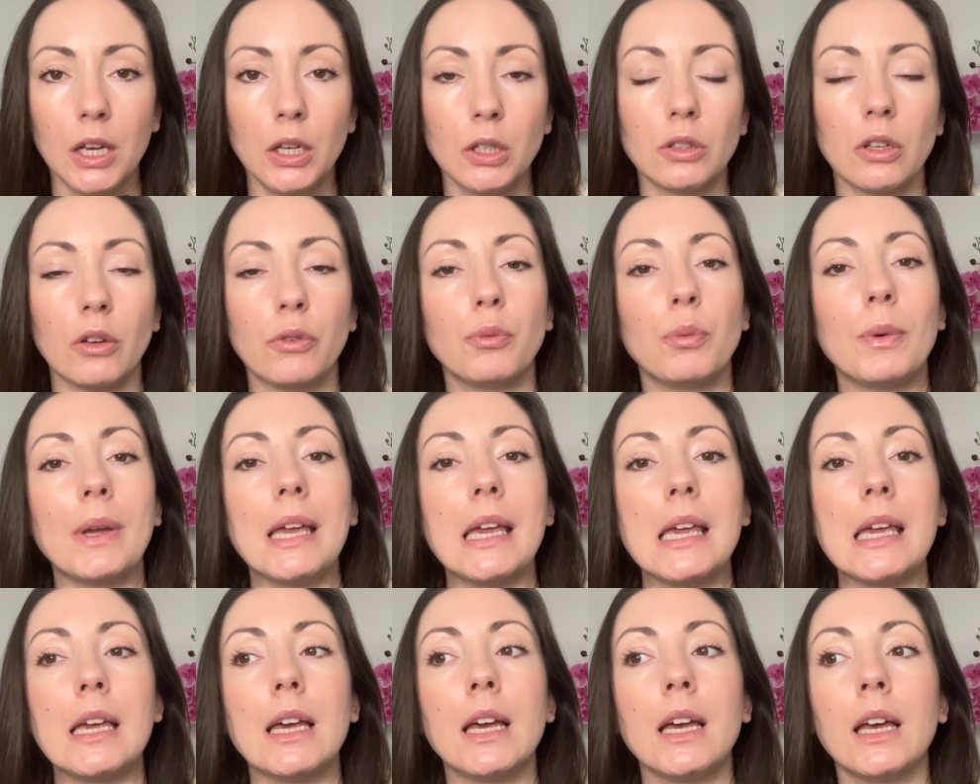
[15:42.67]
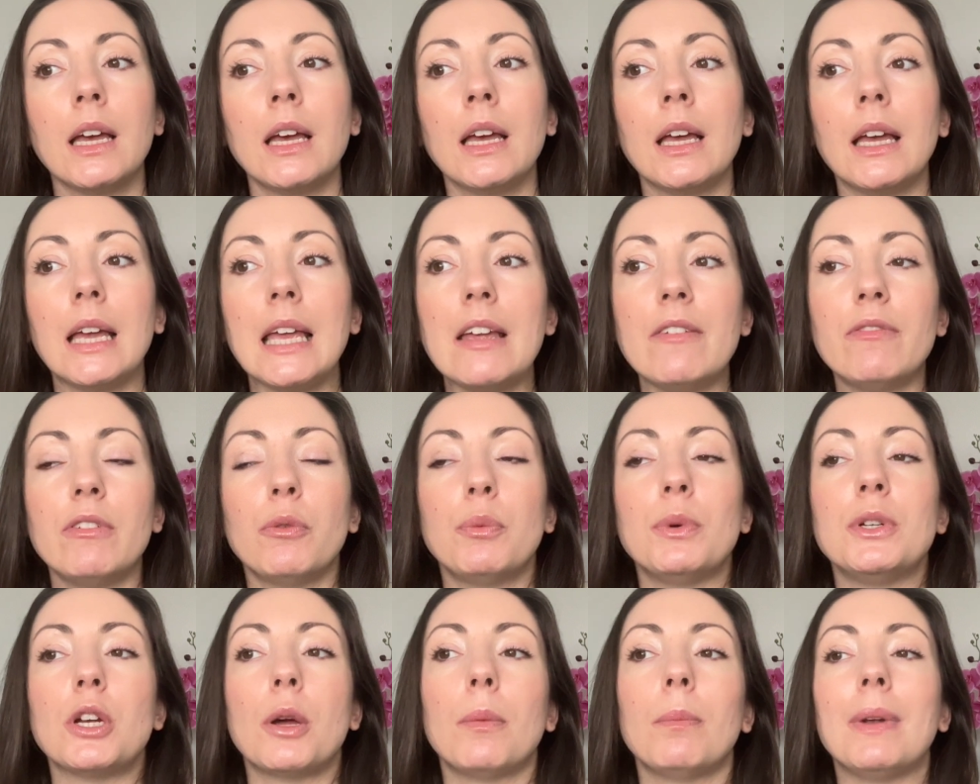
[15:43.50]
So even
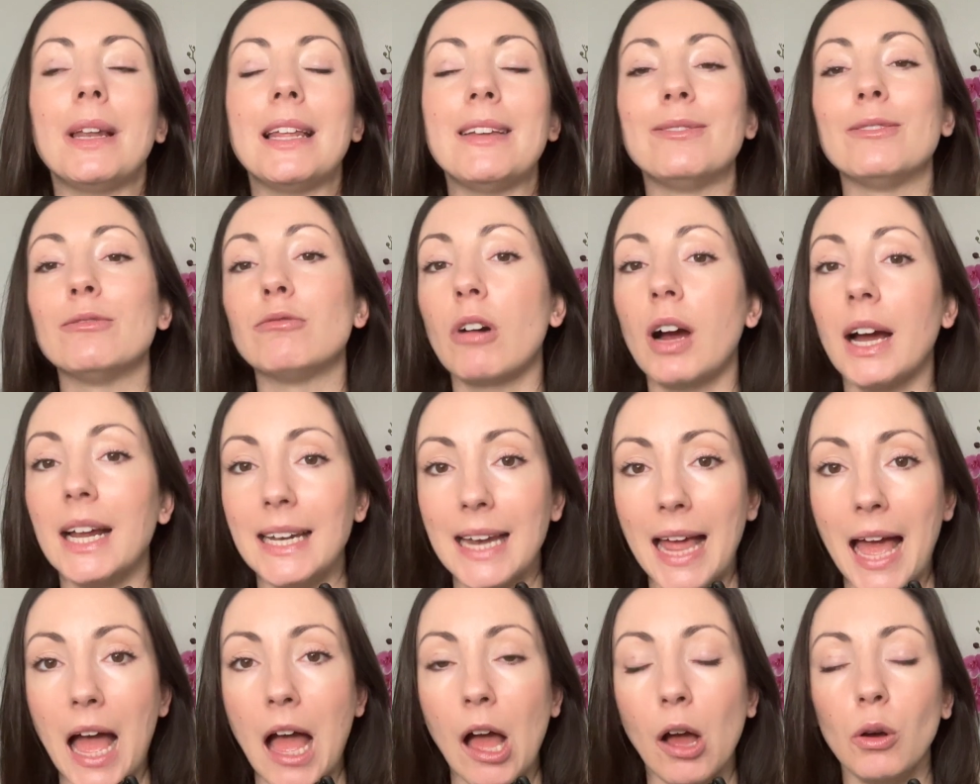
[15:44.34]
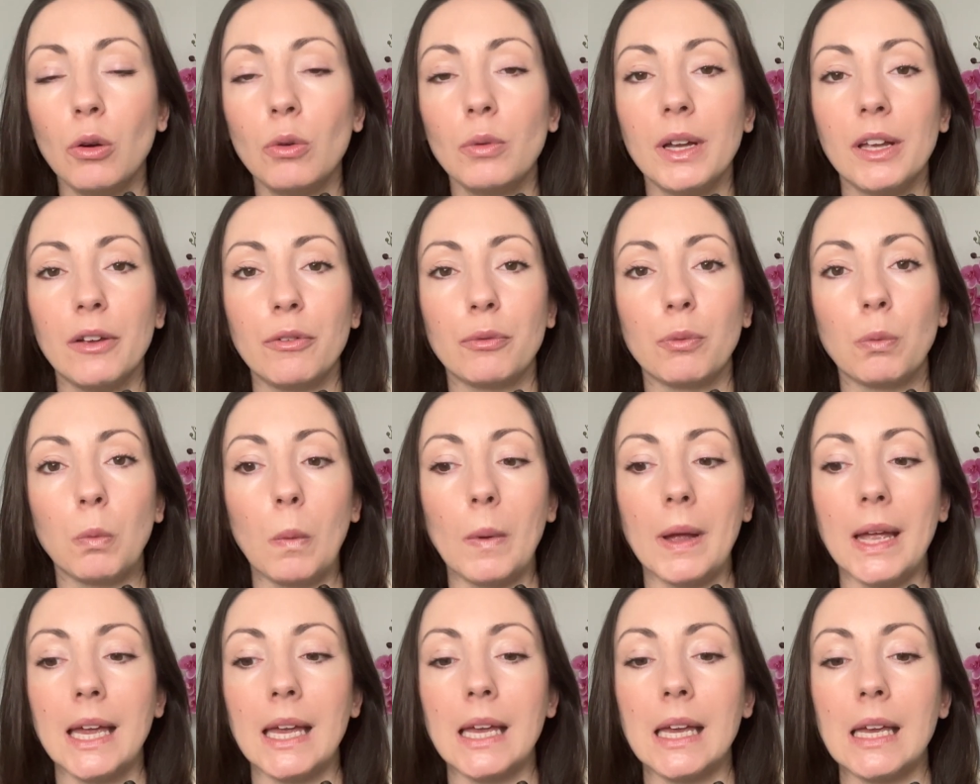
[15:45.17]
if we don't believe it right now, if
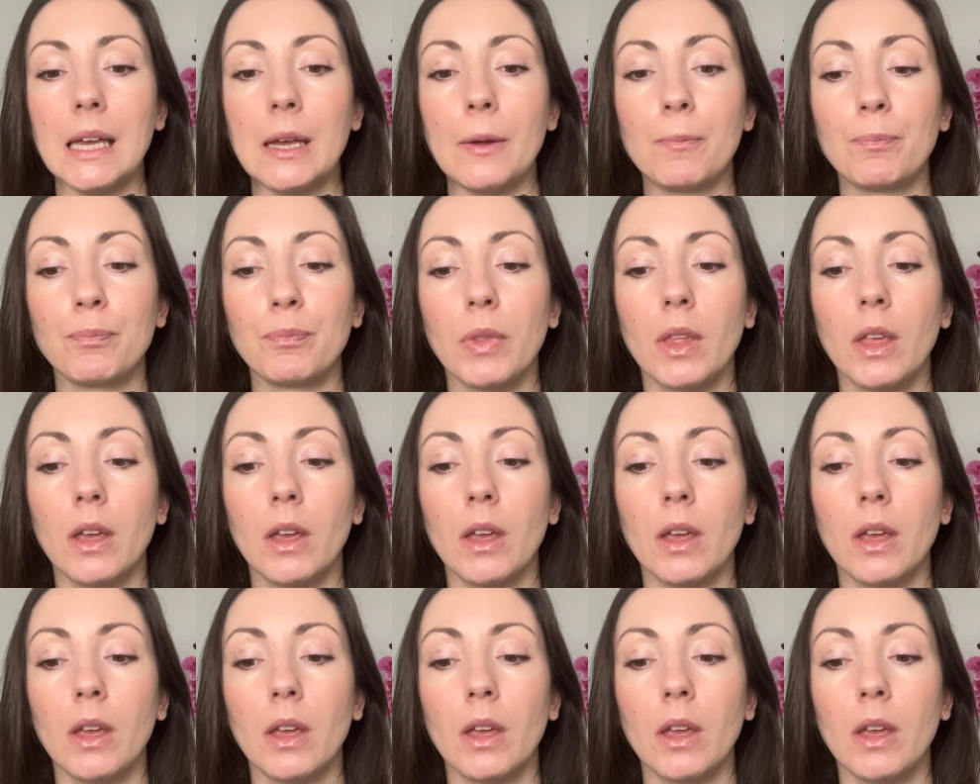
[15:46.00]
we